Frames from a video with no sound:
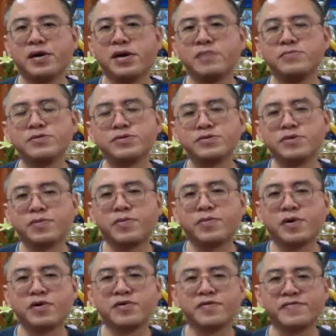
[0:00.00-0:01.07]
almost to the
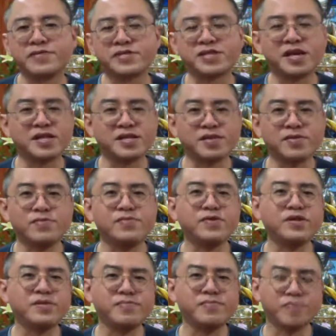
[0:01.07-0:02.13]
point of it get
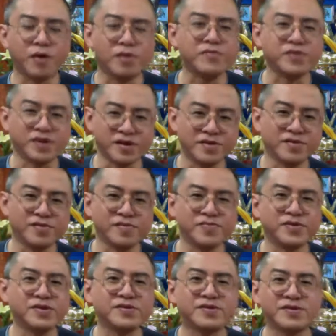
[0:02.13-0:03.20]
really boring
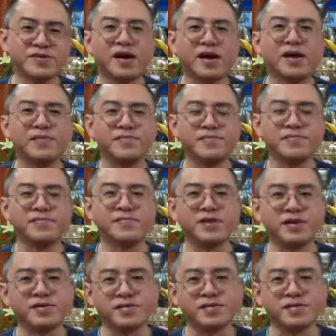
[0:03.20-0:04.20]
because I'm like